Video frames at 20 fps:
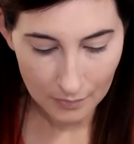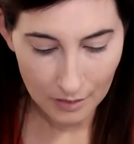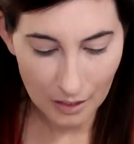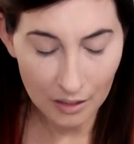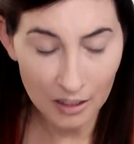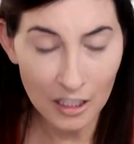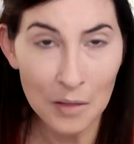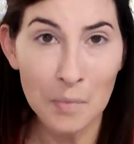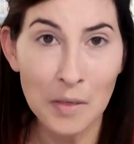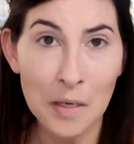I
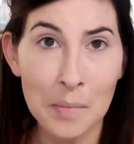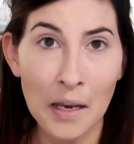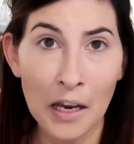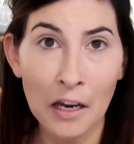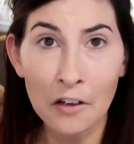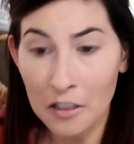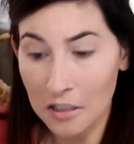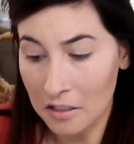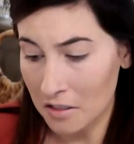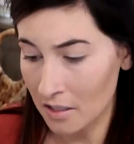love my
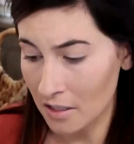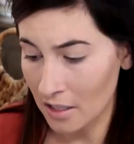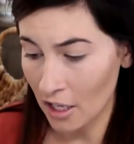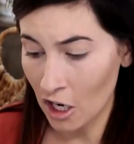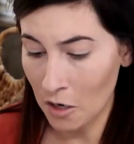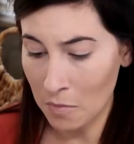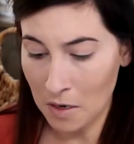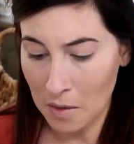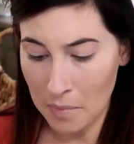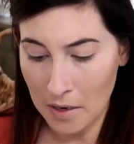parents. They
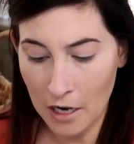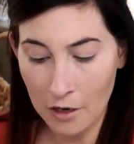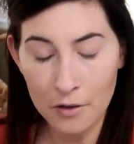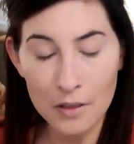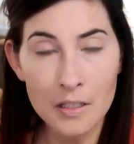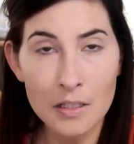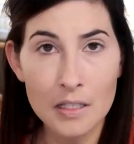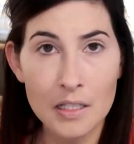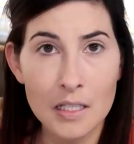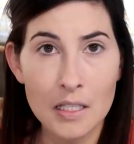are my
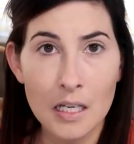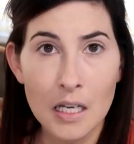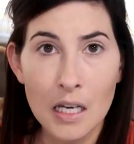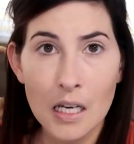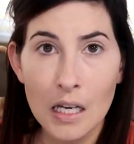parents.